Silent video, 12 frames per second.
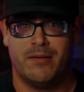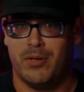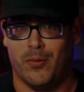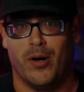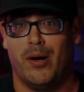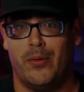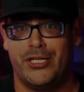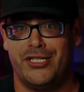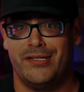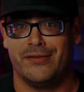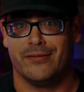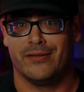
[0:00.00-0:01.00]
But what would
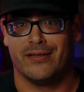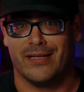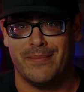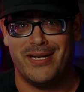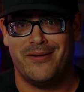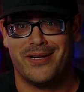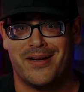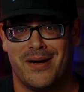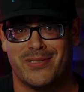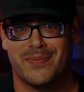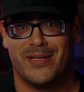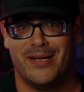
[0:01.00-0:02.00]
you do? Let me know in the
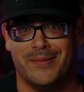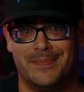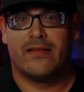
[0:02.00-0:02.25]
comments below.